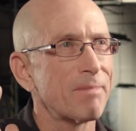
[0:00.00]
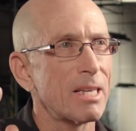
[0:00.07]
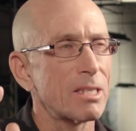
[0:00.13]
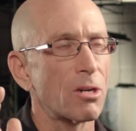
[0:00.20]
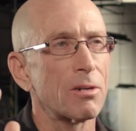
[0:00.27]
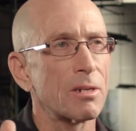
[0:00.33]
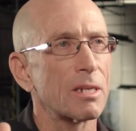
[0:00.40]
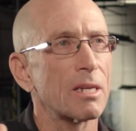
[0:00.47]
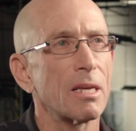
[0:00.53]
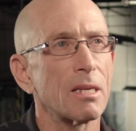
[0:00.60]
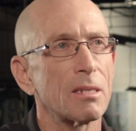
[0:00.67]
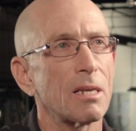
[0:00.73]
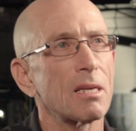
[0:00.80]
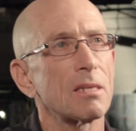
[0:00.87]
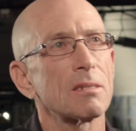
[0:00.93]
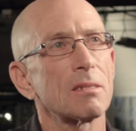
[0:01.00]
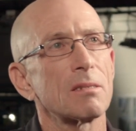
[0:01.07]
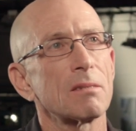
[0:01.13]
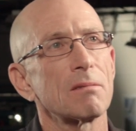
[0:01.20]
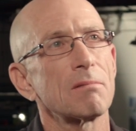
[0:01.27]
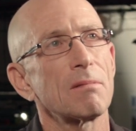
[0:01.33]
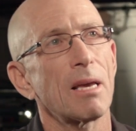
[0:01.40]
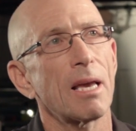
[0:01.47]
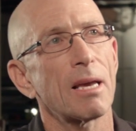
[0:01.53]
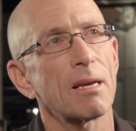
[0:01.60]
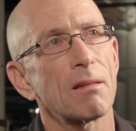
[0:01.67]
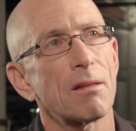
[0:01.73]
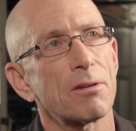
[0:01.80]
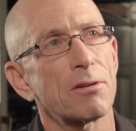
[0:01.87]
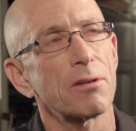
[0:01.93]
It's hard to condense
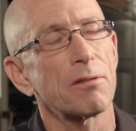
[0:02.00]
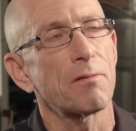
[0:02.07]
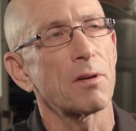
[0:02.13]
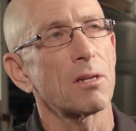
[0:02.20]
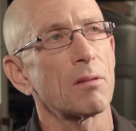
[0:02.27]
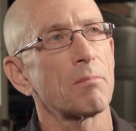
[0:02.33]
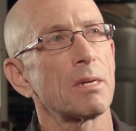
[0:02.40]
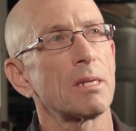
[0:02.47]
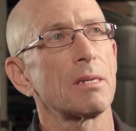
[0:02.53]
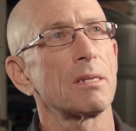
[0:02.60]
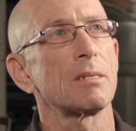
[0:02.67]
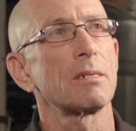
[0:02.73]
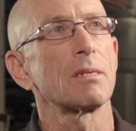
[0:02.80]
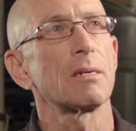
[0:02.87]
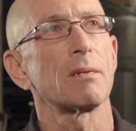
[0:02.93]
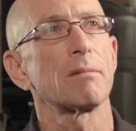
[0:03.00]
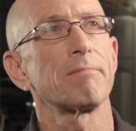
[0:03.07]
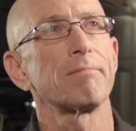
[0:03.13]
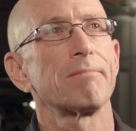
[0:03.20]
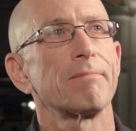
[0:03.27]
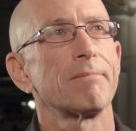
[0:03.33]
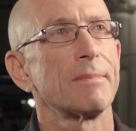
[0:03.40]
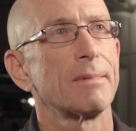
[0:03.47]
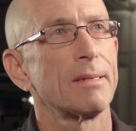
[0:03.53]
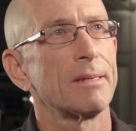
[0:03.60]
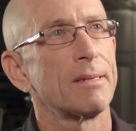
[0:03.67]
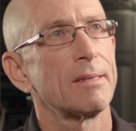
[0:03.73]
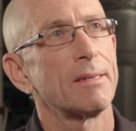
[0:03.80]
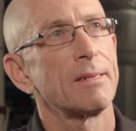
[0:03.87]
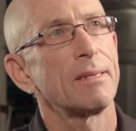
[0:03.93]
hang glider development into,
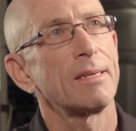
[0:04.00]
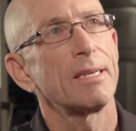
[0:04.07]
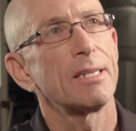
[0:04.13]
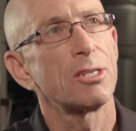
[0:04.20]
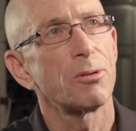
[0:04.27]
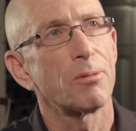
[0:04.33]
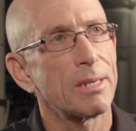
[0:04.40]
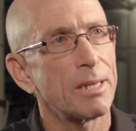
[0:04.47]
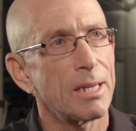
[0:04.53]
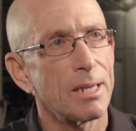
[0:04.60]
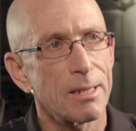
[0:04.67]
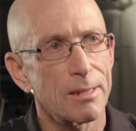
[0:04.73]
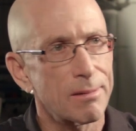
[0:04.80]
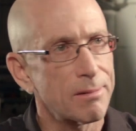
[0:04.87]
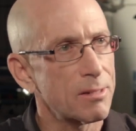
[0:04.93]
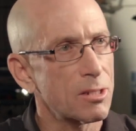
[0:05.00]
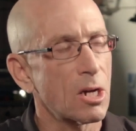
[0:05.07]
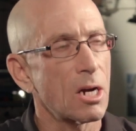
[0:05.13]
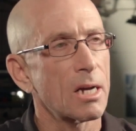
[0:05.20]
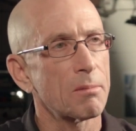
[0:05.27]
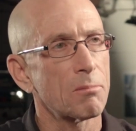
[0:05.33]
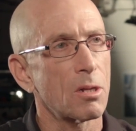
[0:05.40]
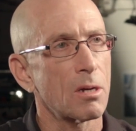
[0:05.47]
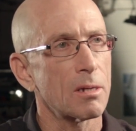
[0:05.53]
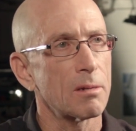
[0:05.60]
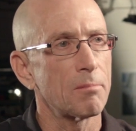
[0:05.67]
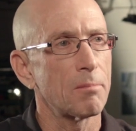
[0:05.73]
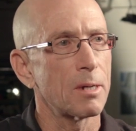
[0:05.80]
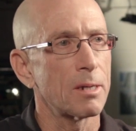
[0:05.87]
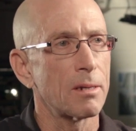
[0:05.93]
into a neat
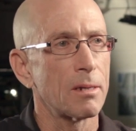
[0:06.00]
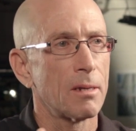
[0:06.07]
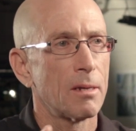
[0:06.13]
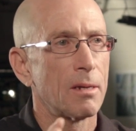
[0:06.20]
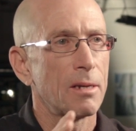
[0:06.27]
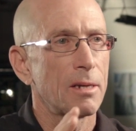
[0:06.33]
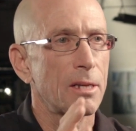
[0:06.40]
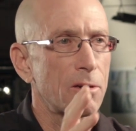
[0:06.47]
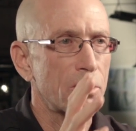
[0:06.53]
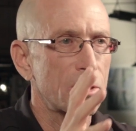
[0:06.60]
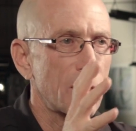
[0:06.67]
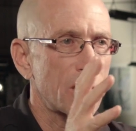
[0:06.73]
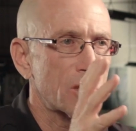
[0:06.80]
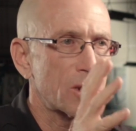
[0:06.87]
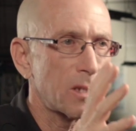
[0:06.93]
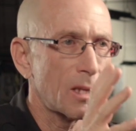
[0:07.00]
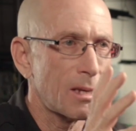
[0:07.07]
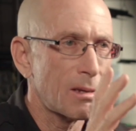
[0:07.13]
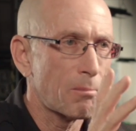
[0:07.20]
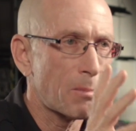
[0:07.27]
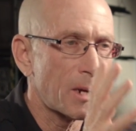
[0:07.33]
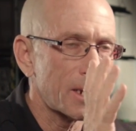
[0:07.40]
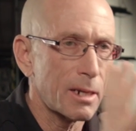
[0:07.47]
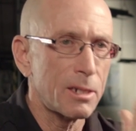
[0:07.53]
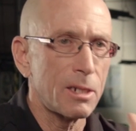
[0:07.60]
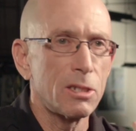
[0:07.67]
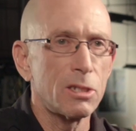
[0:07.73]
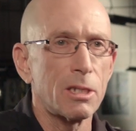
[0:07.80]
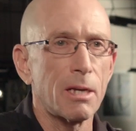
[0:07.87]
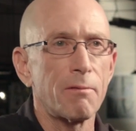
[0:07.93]
timeline, but you know, essentially by
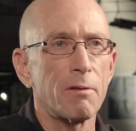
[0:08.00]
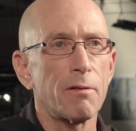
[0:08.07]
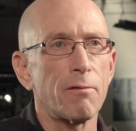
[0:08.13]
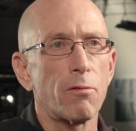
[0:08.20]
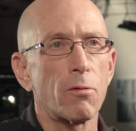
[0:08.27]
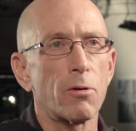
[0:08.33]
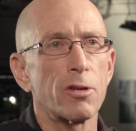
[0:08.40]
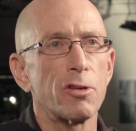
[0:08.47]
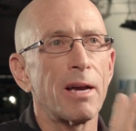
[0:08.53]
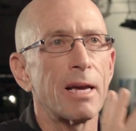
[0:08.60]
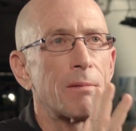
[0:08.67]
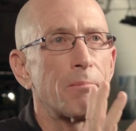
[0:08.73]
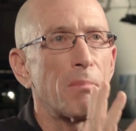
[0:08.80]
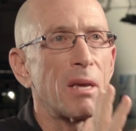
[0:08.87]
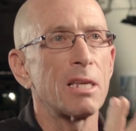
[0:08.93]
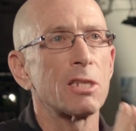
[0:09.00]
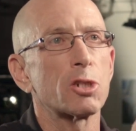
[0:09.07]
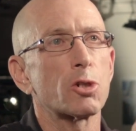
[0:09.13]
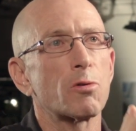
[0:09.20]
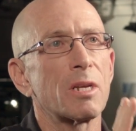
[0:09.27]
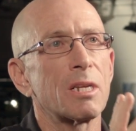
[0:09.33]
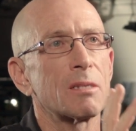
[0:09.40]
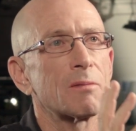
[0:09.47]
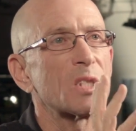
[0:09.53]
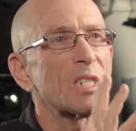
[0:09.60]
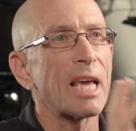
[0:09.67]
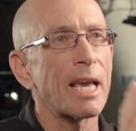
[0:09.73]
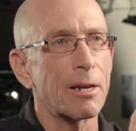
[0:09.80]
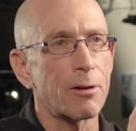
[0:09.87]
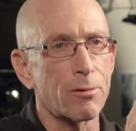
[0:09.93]
1974 you had mainstream
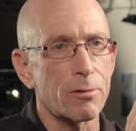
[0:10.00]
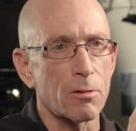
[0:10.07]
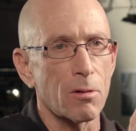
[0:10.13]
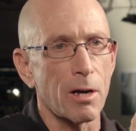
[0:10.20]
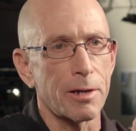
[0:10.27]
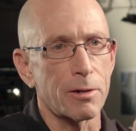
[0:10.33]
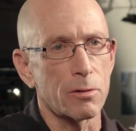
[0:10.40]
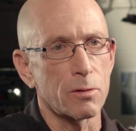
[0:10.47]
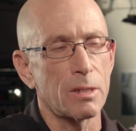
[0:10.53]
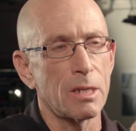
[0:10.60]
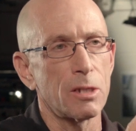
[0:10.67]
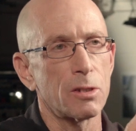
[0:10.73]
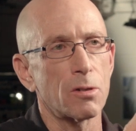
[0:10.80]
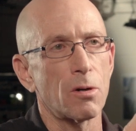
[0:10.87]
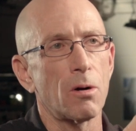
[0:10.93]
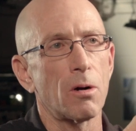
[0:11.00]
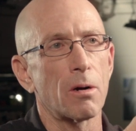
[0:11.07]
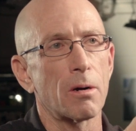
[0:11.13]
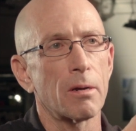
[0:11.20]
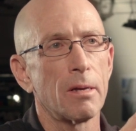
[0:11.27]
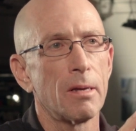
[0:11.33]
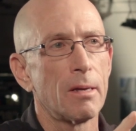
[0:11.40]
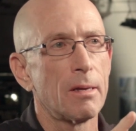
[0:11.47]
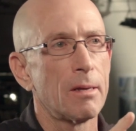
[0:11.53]
standard gliders. These are